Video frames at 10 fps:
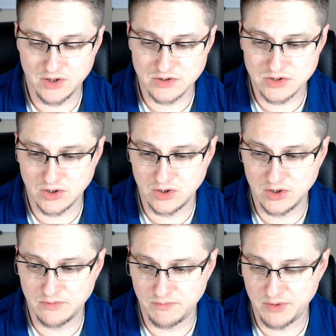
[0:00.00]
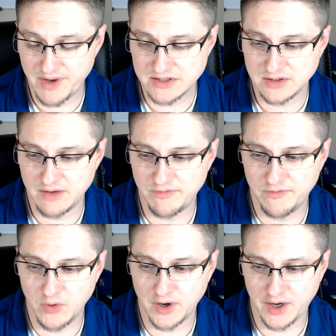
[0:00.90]
so you basically have
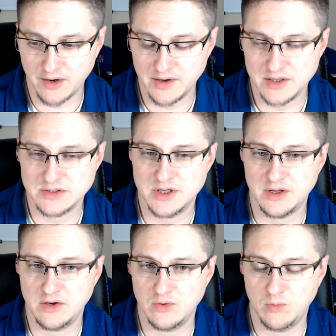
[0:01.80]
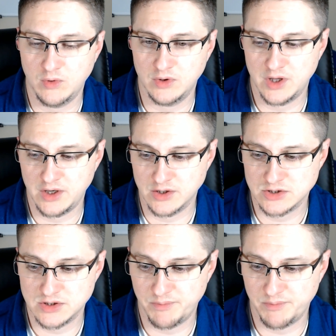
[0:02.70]
4 areas that you're